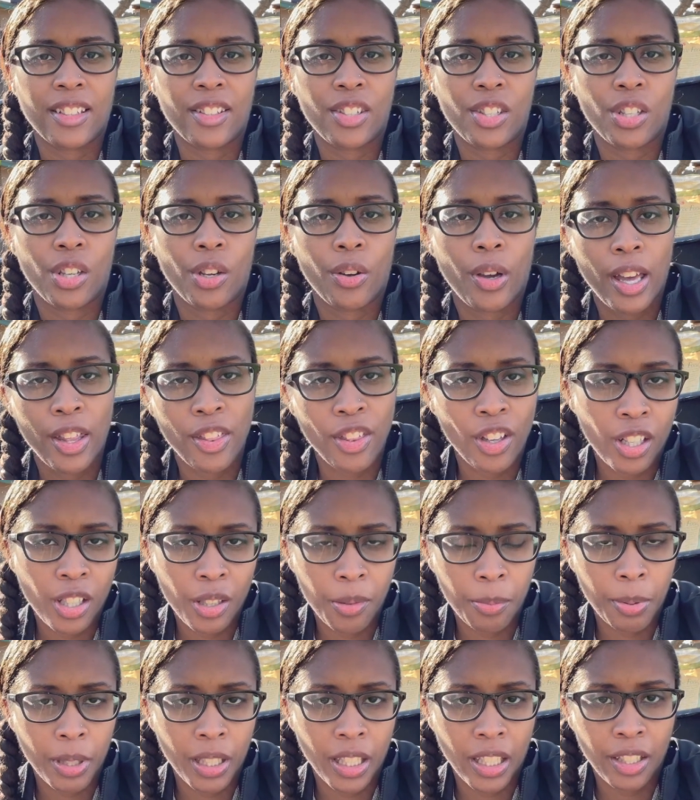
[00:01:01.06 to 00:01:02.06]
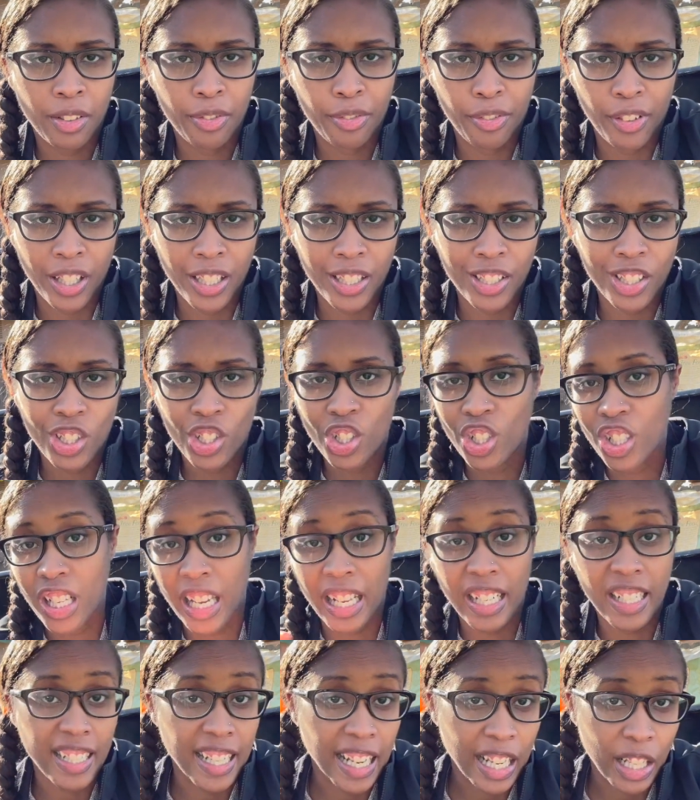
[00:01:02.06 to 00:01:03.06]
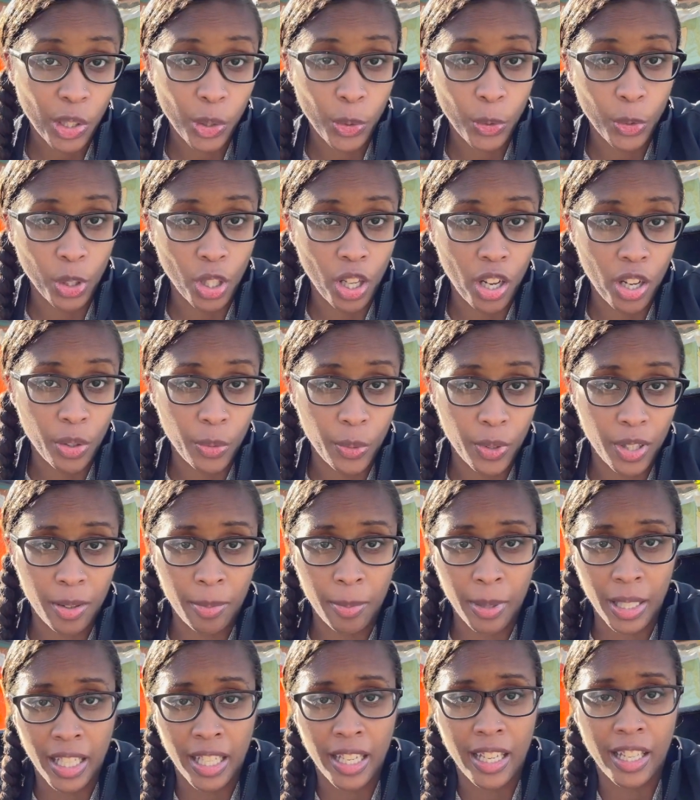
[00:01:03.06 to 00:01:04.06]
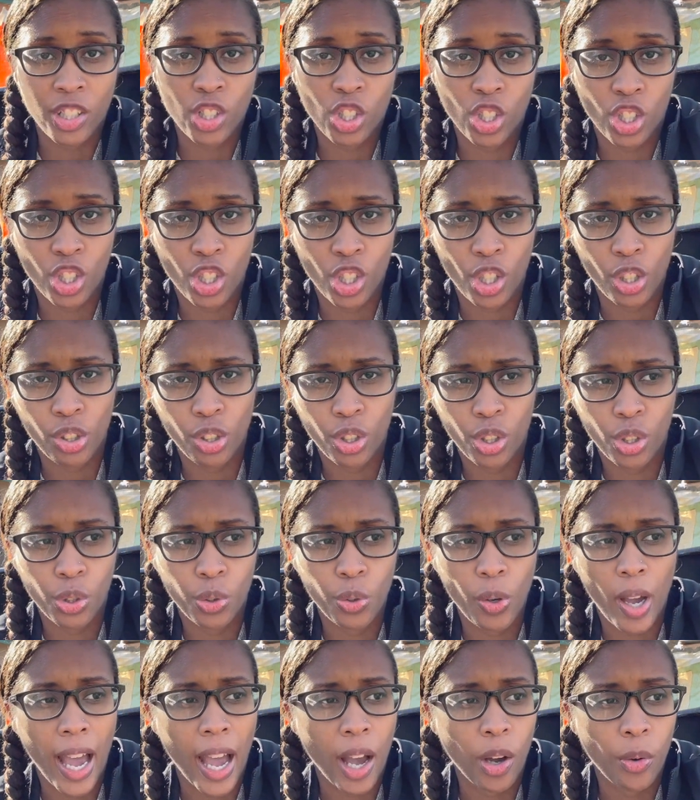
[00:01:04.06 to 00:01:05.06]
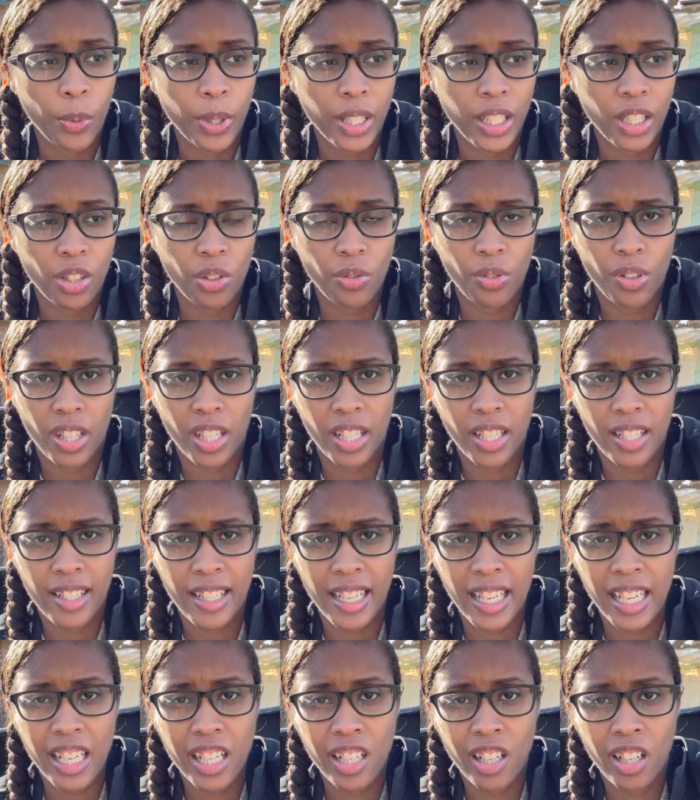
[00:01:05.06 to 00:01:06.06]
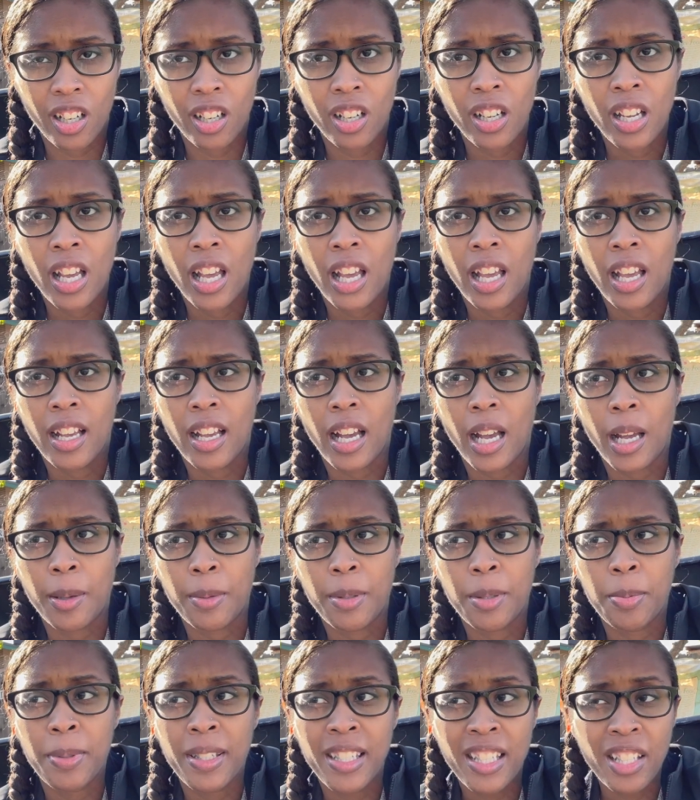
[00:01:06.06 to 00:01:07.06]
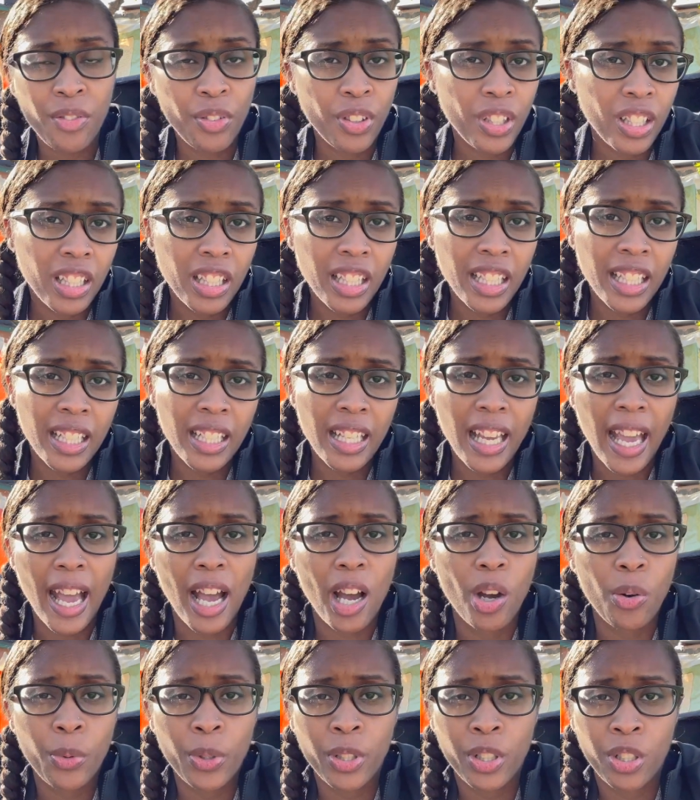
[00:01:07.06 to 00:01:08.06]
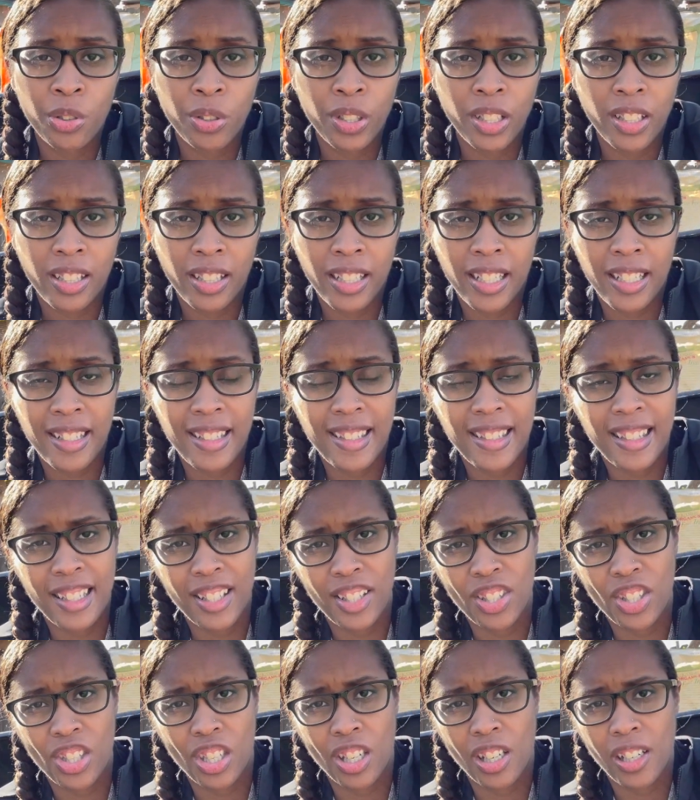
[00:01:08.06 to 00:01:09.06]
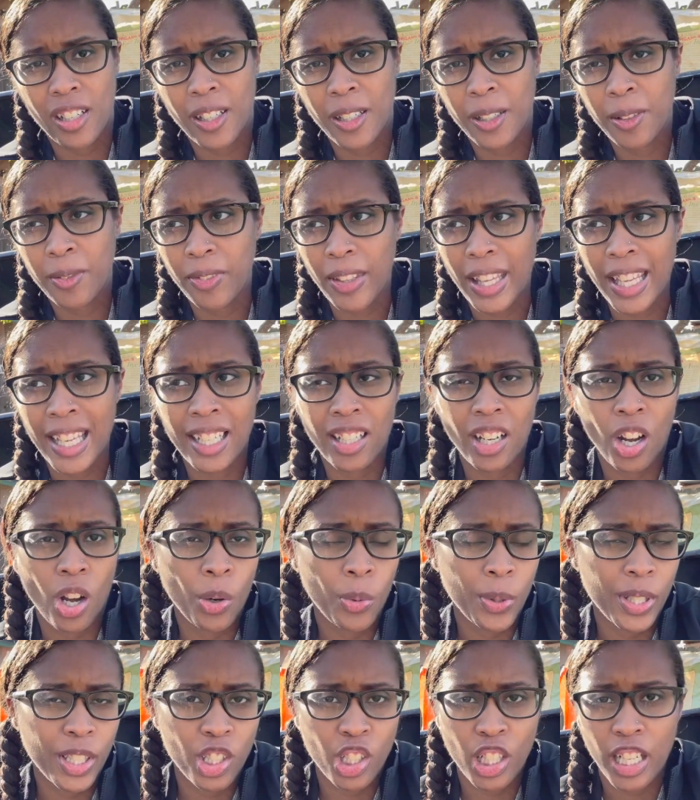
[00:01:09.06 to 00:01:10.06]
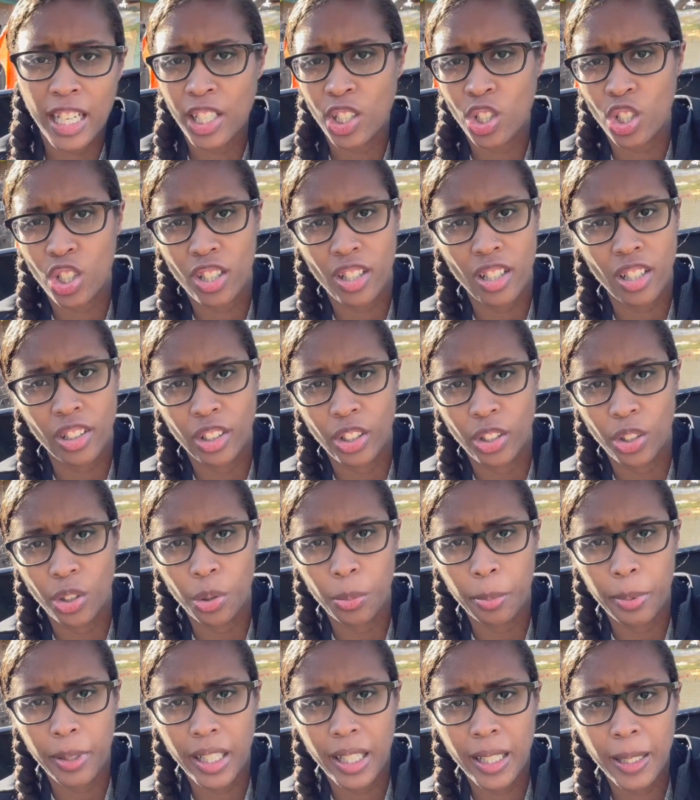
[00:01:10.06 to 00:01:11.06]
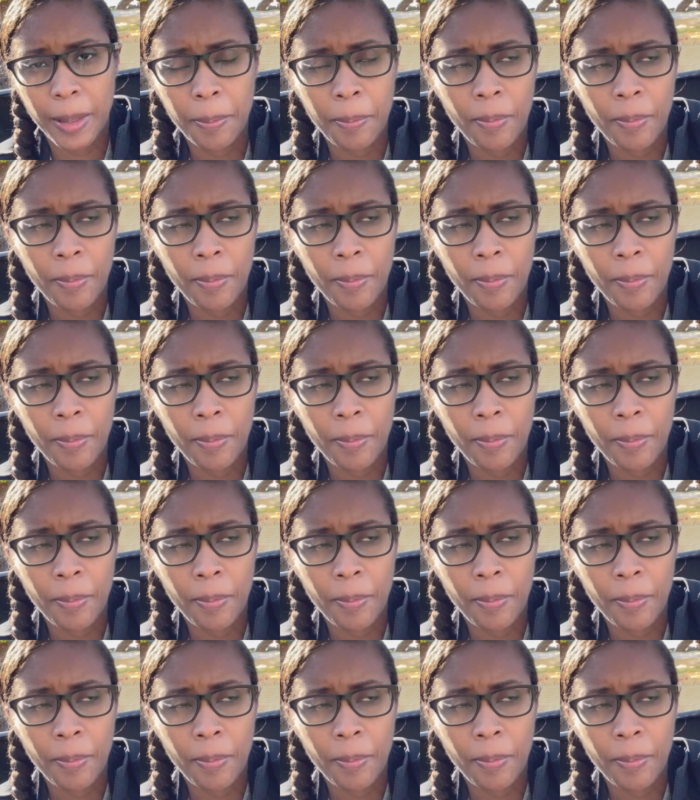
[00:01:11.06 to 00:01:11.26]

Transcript: so I thought it'd be fun to just kind of take you along with me and just show you how we do things here. Specifically, how we're doing things this year. It always changes a little bit.